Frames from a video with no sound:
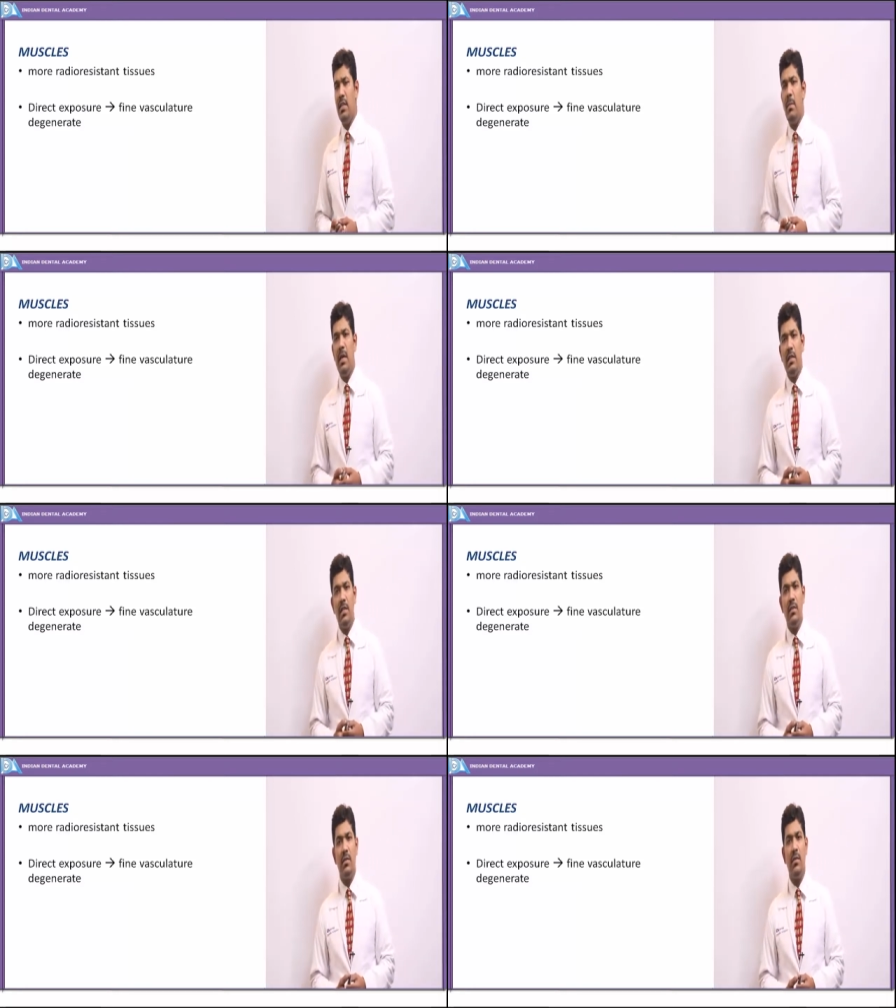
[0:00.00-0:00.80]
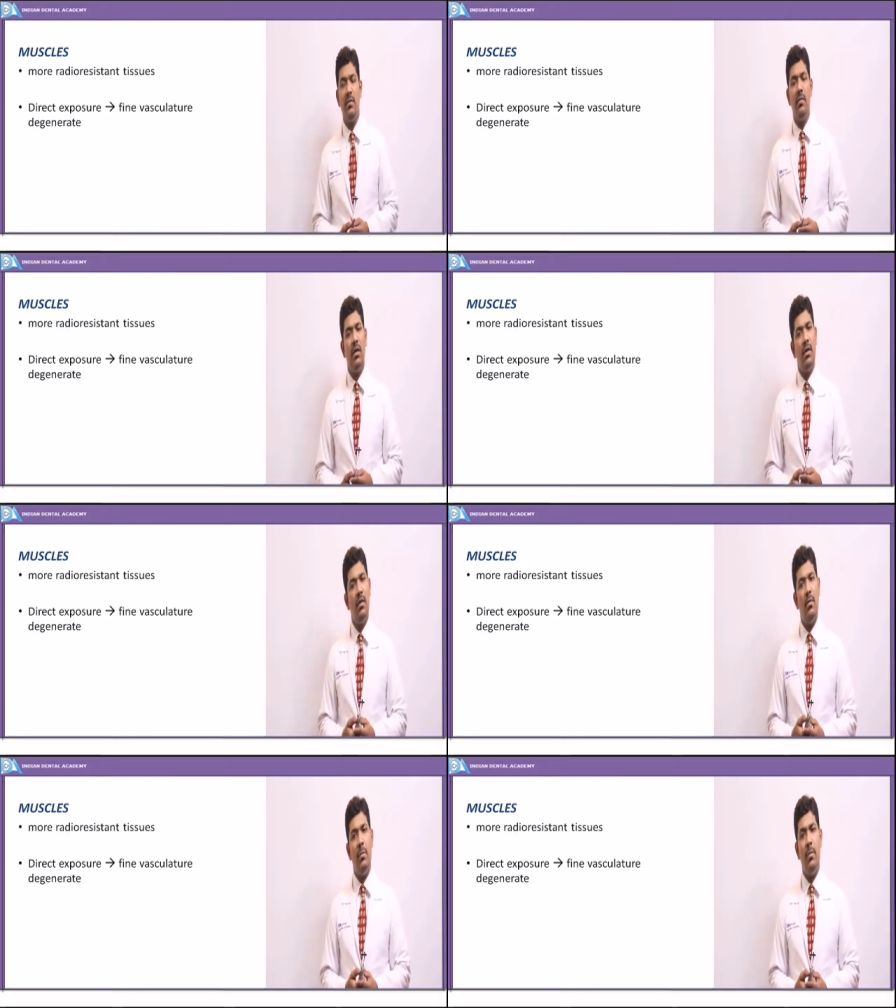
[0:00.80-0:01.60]
is the muscles
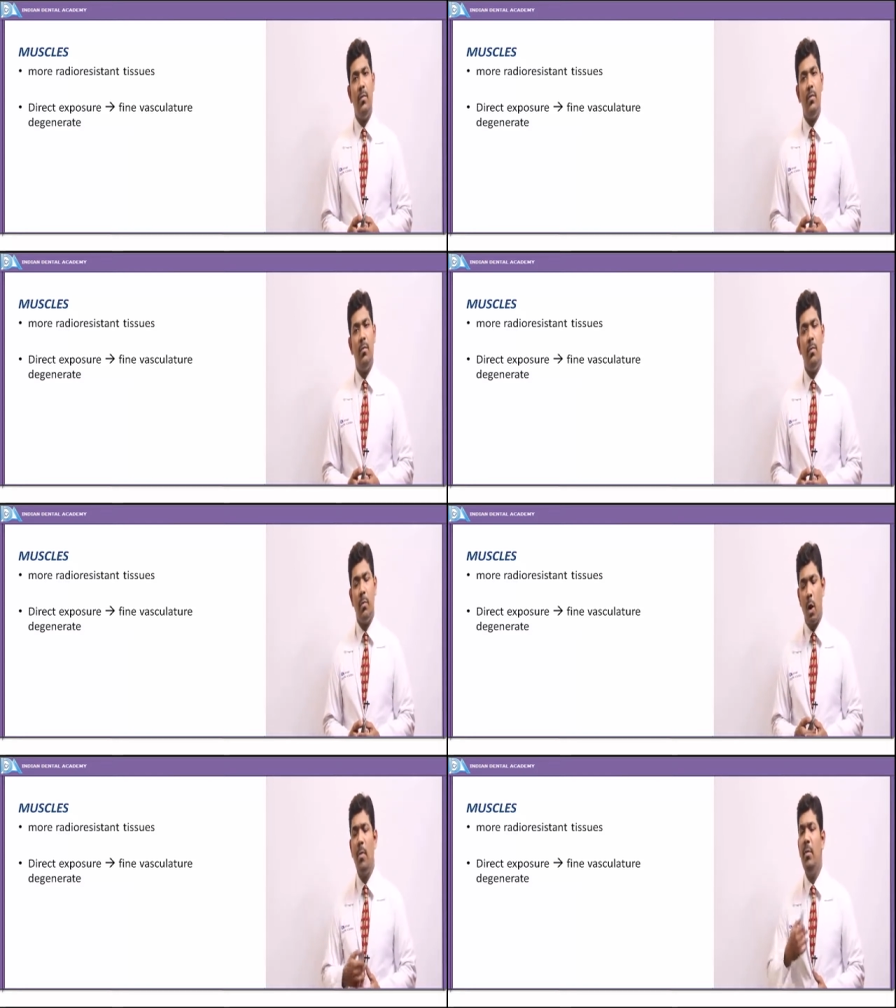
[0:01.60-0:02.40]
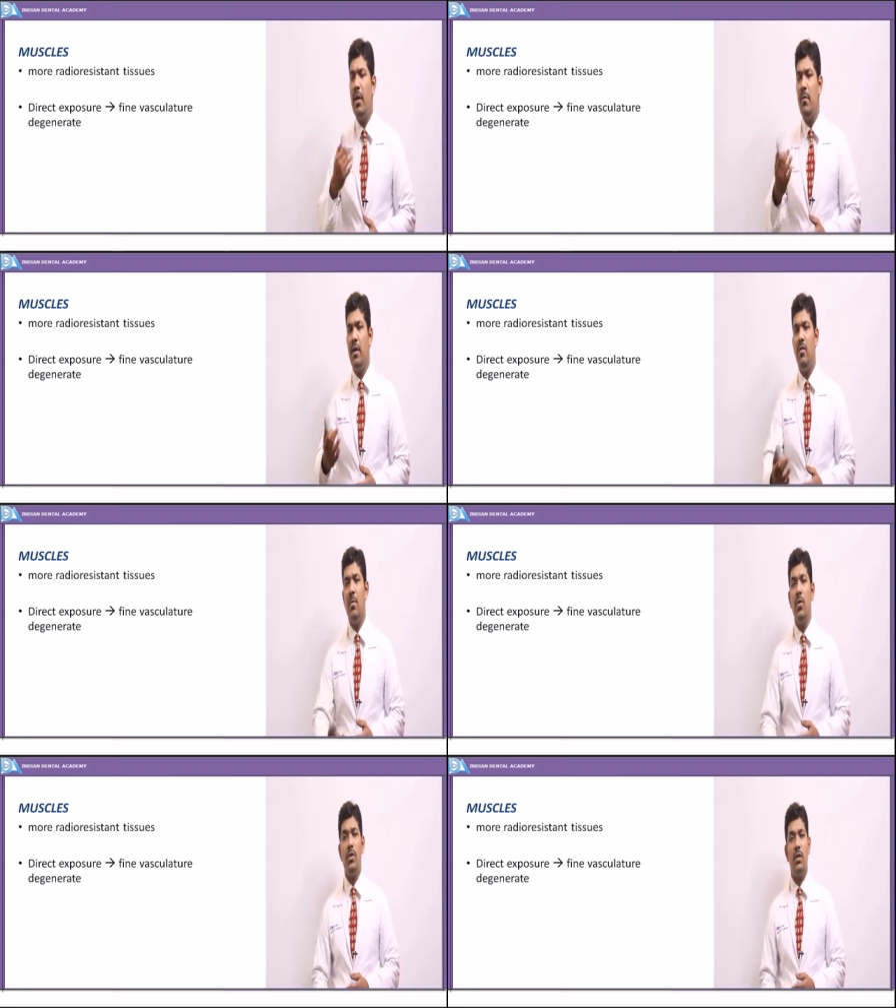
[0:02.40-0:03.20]
probably one of
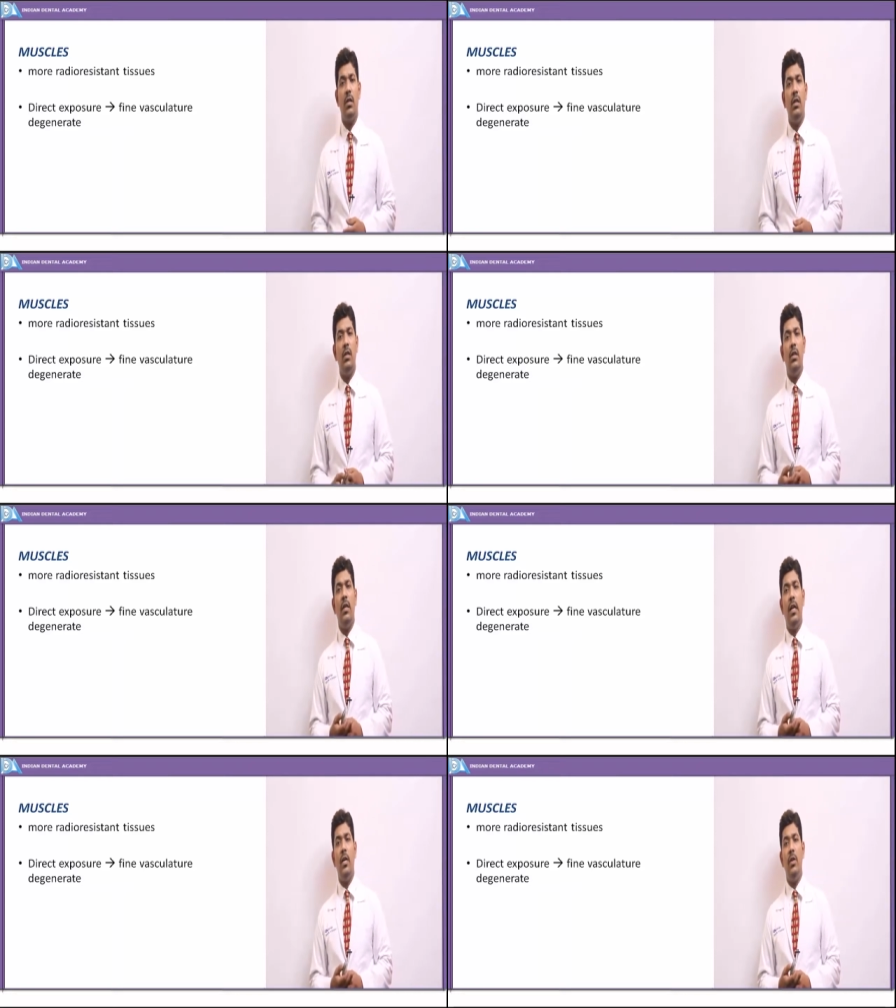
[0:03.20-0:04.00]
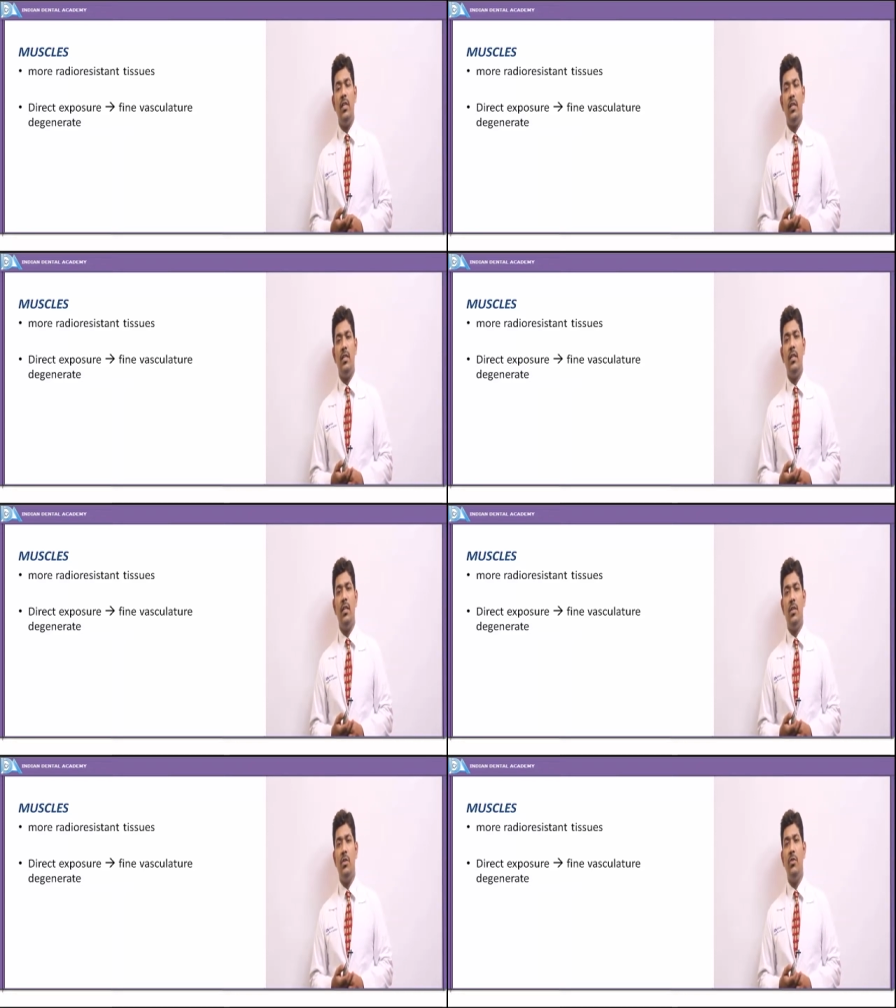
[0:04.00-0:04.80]
the most uh,
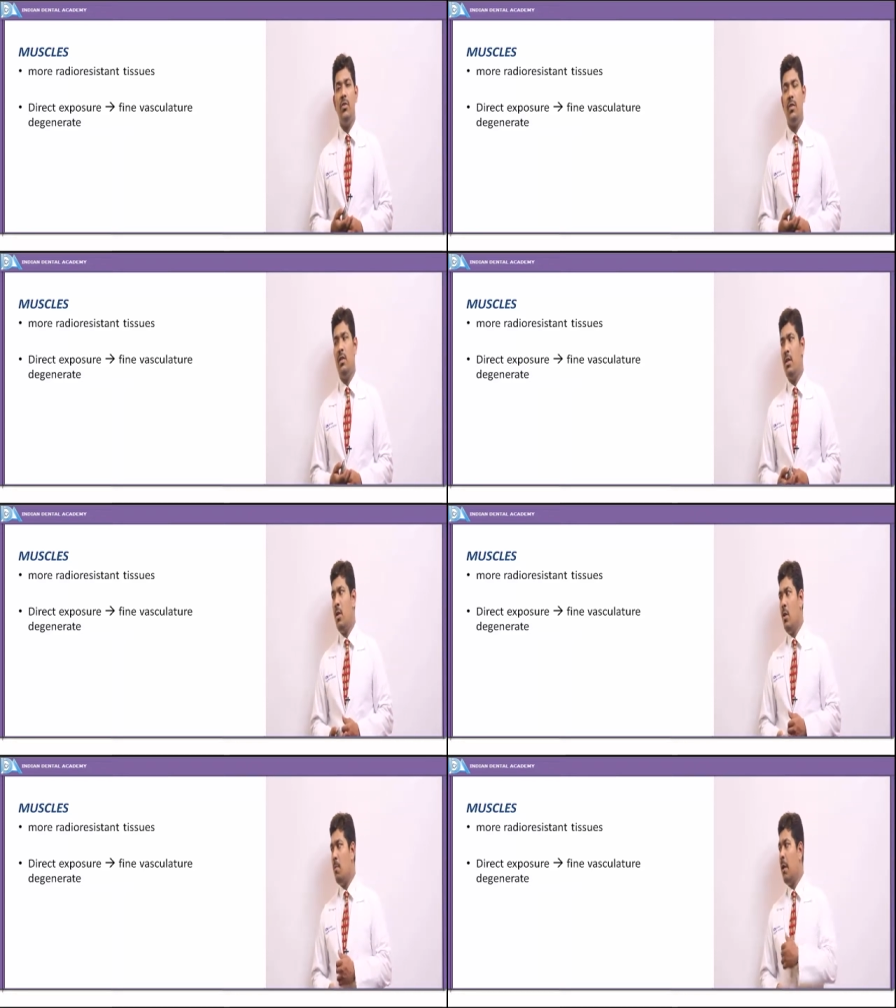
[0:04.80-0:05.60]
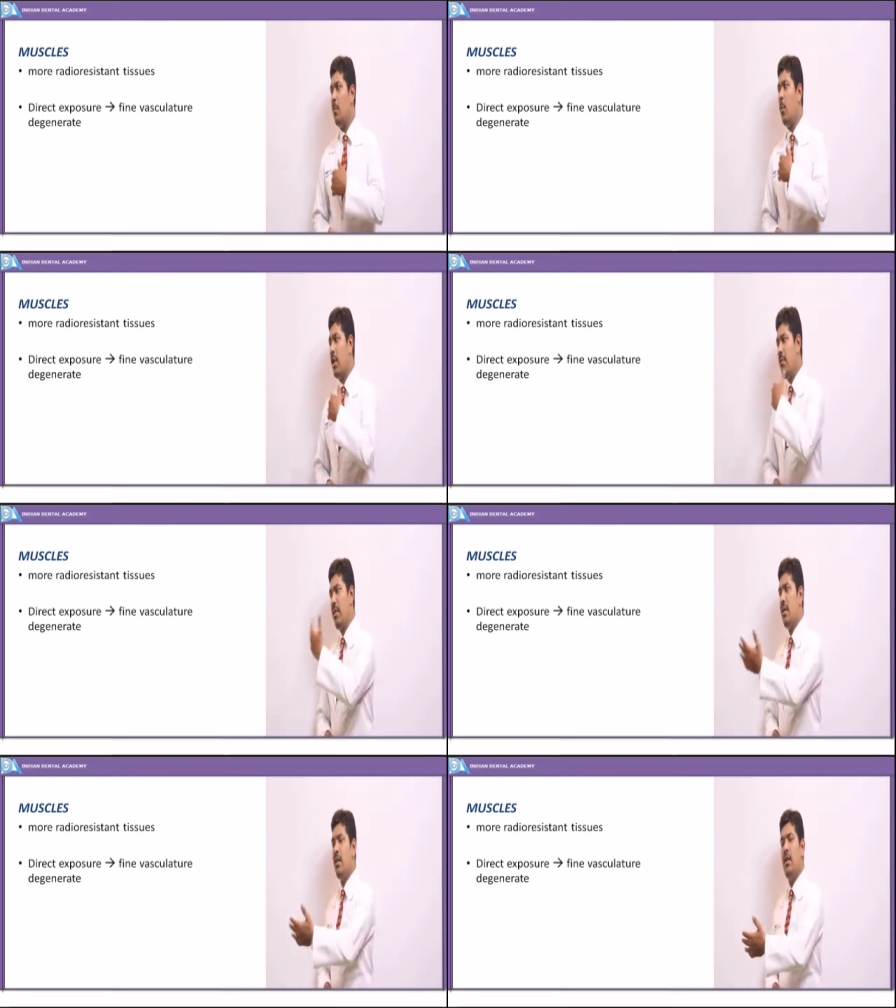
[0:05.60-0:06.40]
radioresistant tissues. But
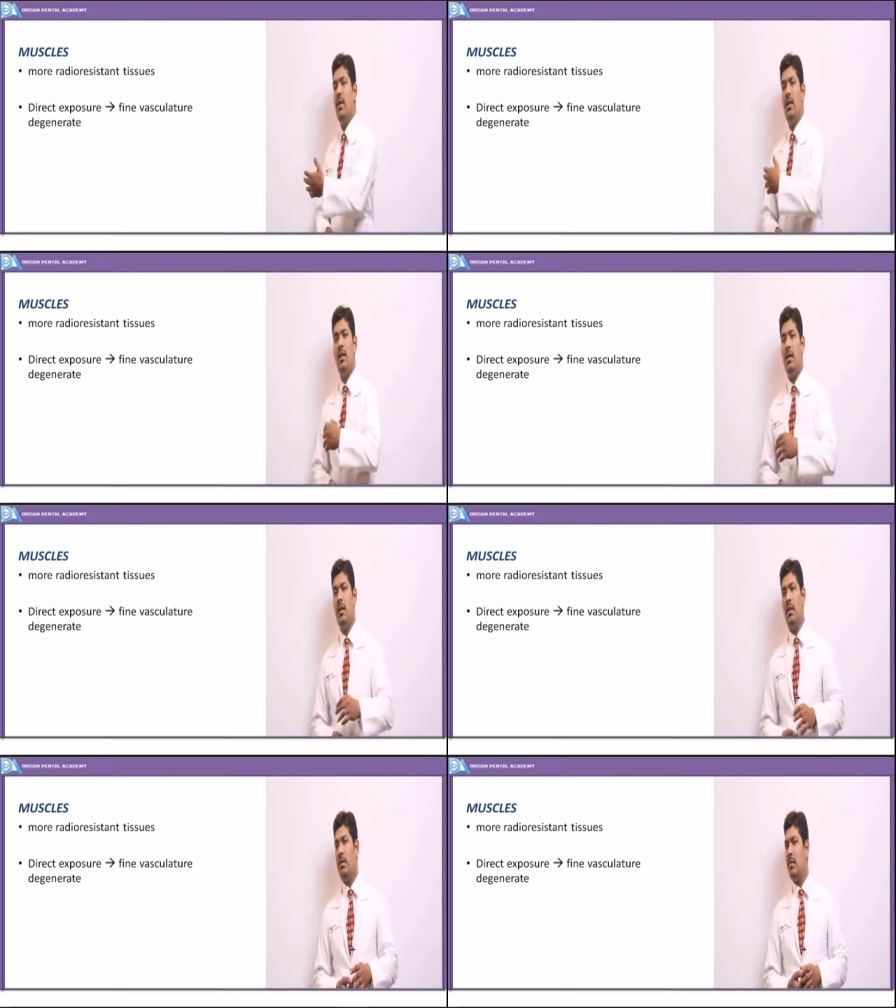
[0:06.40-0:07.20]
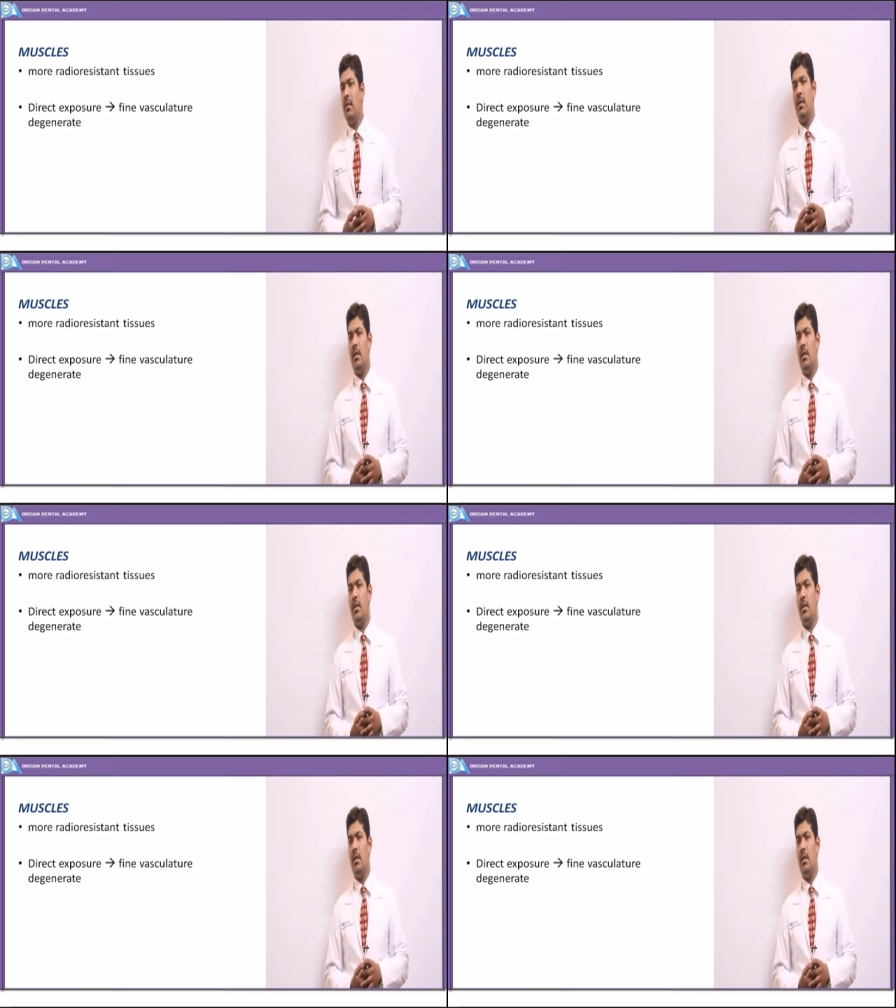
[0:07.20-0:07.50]
whatever uh,